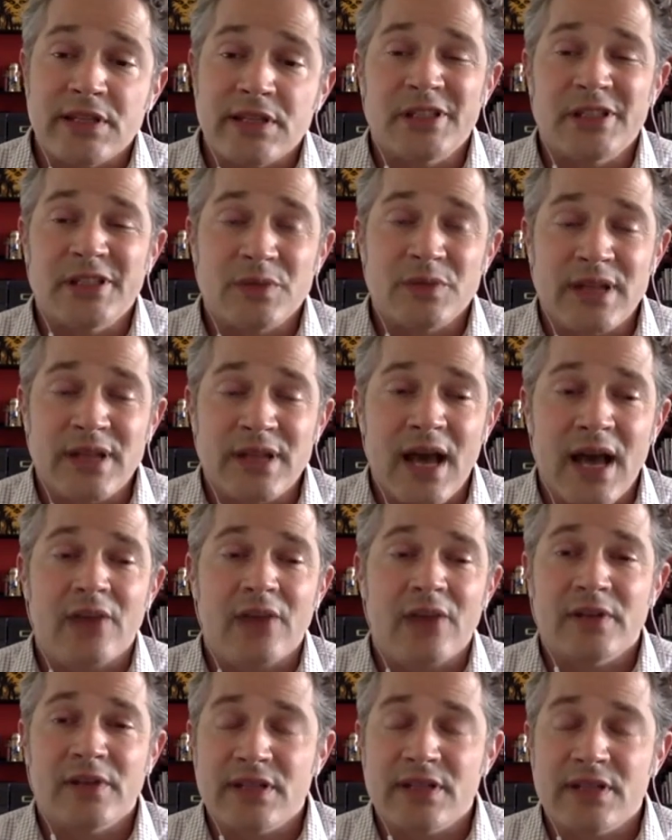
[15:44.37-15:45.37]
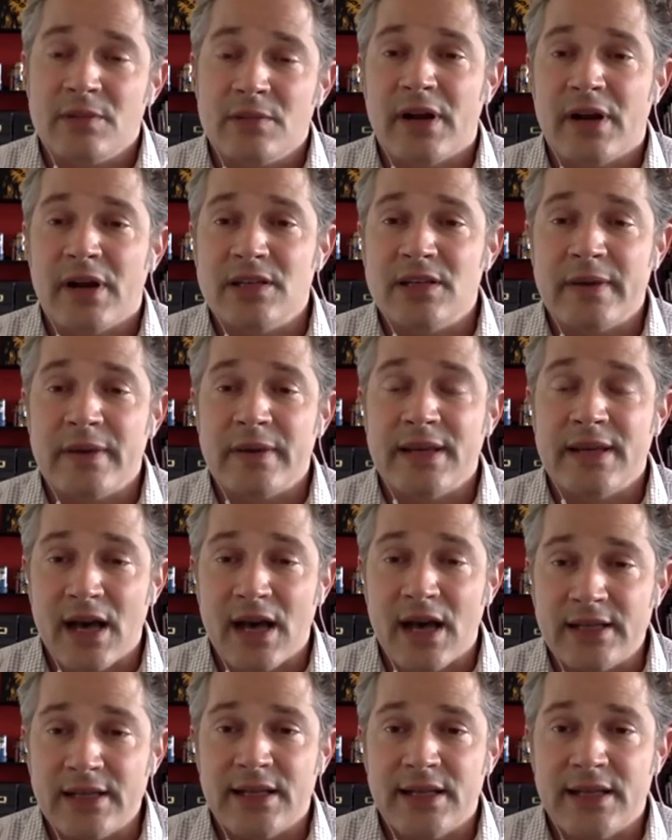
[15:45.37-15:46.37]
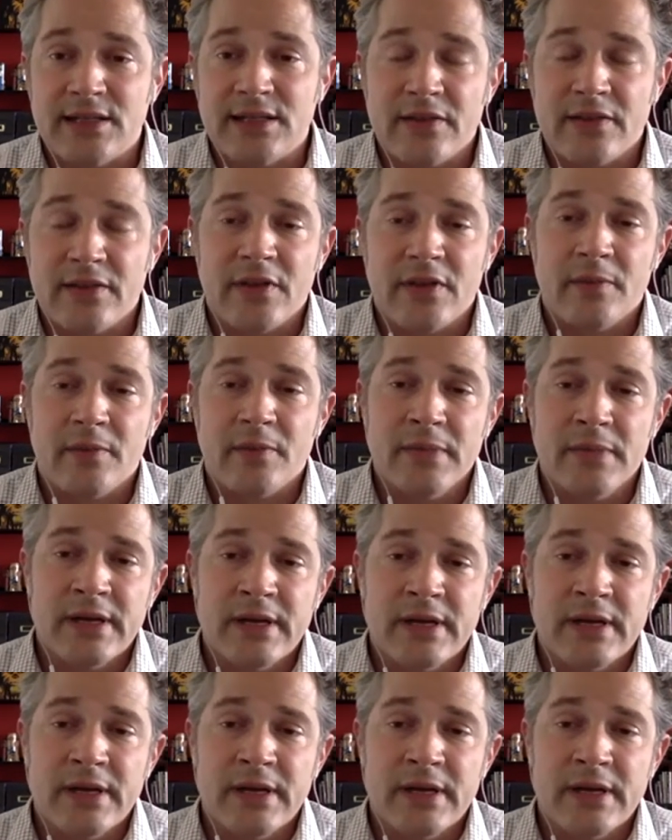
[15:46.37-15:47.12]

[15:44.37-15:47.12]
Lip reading: but she was not really surprised by the content of them.